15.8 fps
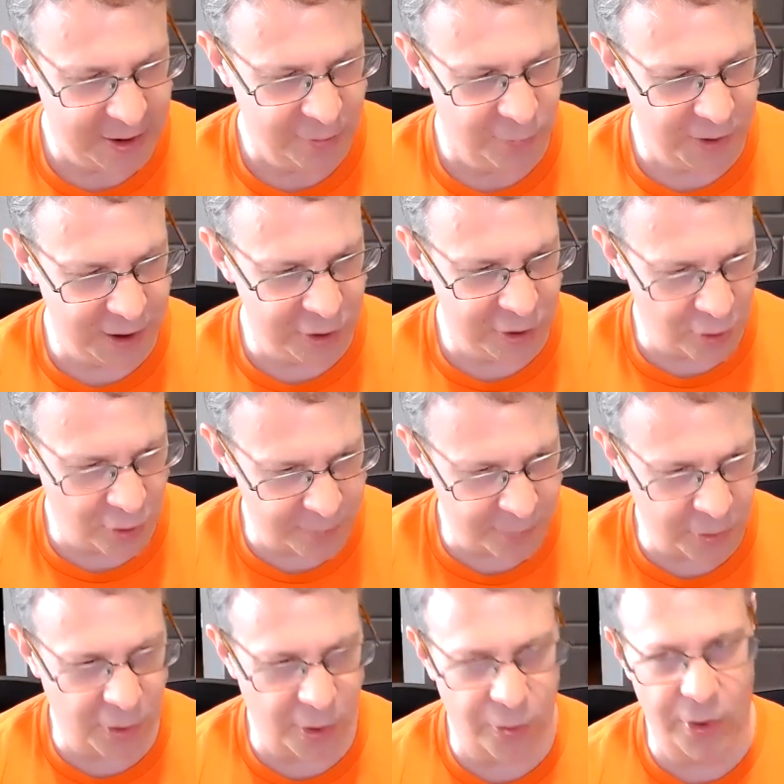With a
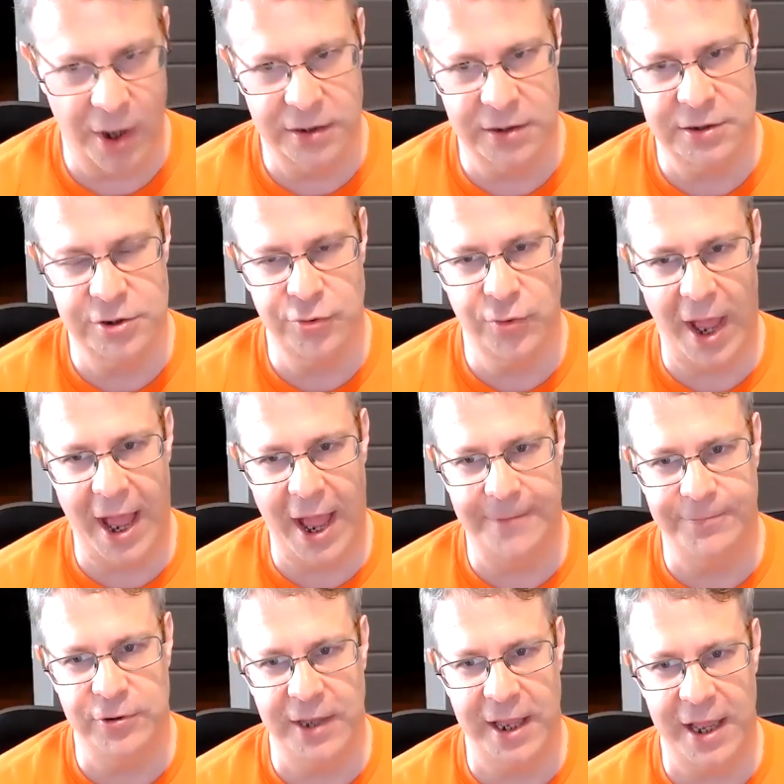normal OAuth 2
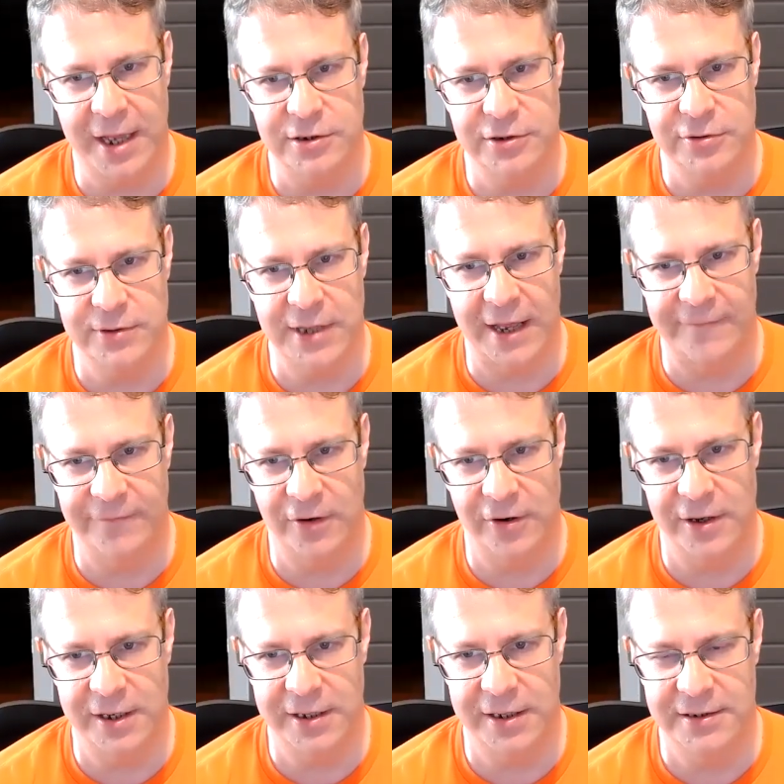app, you can't do that
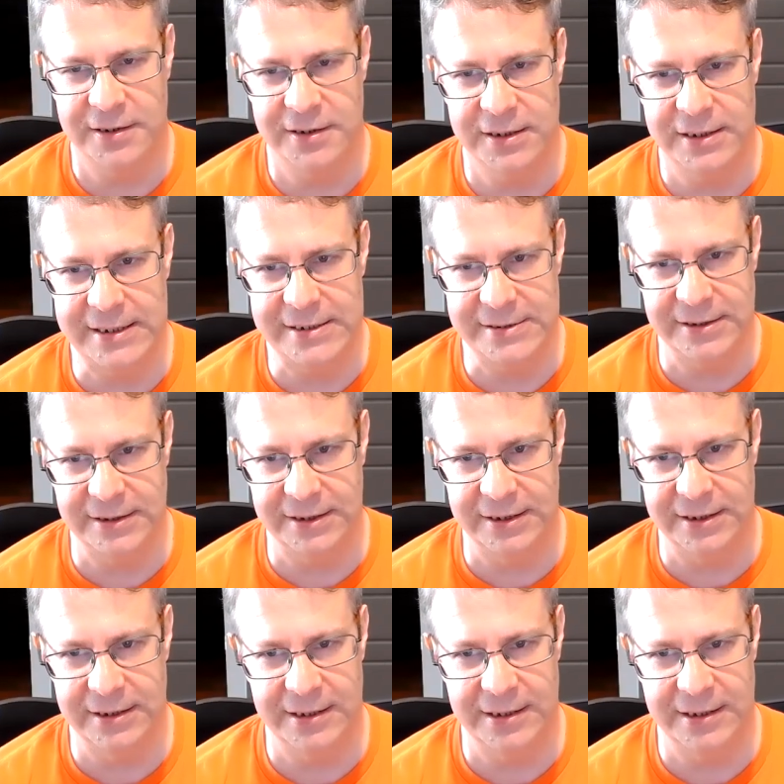very easily.